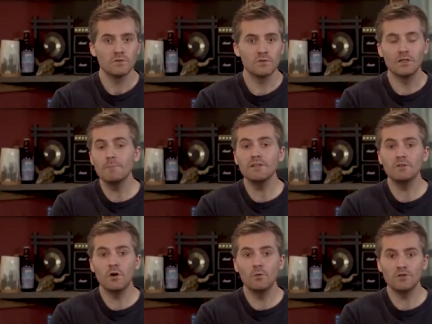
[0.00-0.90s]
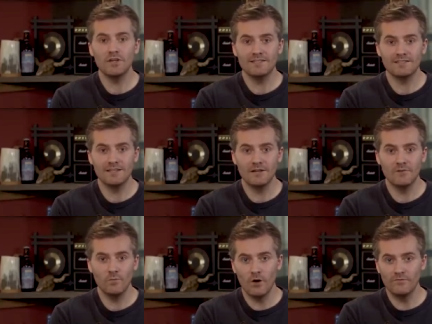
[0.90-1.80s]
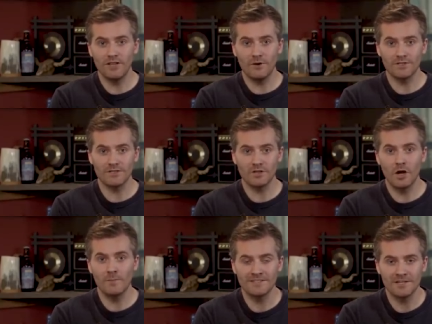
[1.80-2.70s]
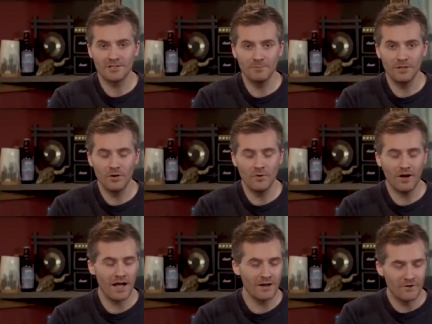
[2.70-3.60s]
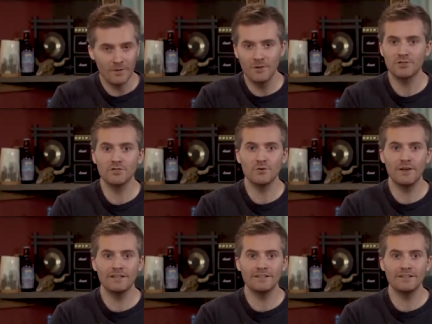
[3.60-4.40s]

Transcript: So let me know what you guys think of wallflowers in the comment section below. I very much enjoyed